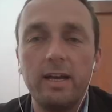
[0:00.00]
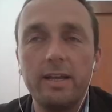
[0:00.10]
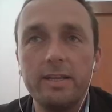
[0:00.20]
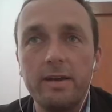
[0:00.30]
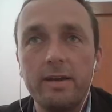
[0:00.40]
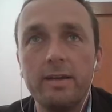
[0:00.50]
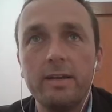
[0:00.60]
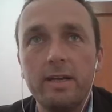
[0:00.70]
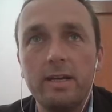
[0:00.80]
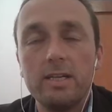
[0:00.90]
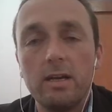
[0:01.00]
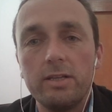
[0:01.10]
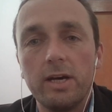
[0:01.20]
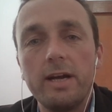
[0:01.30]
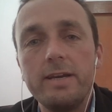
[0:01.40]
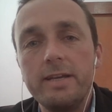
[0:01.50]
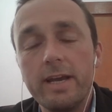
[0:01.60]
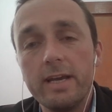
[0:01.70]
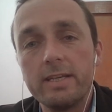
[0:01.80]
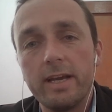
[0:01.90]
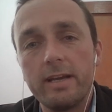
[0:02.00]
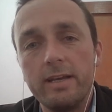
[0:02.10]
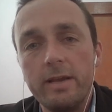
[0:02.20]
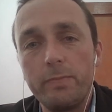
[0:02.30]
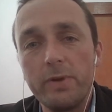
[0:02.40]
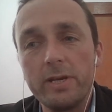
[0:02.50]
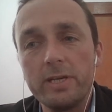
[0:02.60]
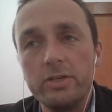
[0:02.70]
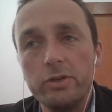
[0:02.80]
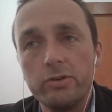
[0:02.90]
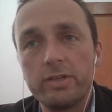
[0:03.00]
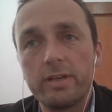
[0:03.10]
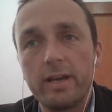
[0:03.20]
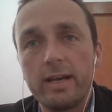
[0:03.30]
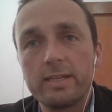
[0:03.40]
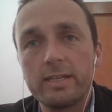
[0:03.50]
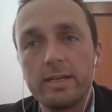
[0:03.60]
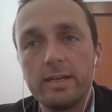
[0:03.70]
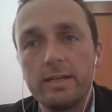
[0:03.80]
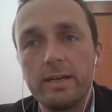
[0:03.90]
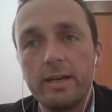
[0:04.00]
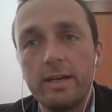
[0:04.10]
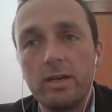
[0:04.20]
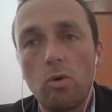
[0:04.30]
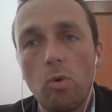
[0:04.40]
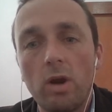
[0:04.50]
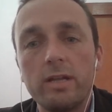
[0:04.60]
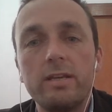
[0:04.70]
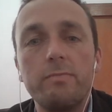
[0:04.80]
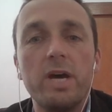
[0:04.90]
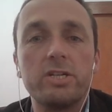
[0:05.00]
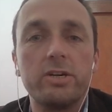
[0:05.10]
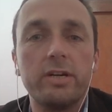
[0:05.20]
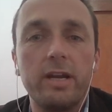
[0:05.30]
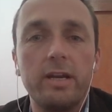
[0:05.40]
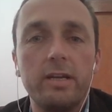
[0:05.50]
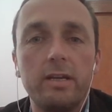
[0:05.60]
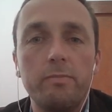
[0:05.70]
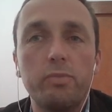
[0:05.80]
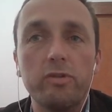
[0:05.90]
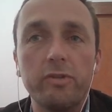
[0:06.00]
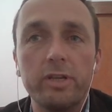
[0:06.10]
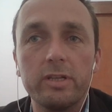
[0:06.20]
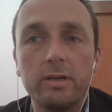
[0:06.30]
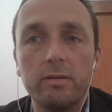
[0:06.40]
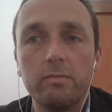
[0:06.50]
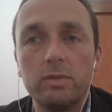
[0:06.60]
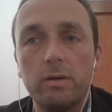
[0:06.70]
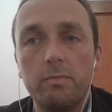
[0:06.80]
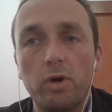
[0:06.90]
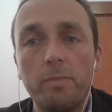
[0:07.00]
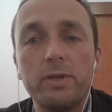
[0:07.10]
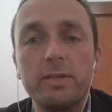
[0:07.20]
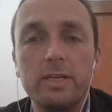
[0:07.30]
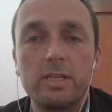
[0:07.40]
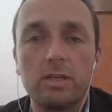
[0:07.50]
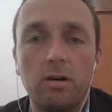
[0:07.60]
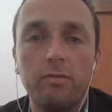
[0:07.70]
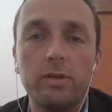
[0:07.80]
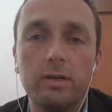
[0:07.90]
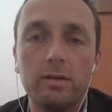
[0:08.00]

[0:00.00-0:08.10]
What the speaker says: And then the idea is that hipping is used as a quality measure and improving the properties of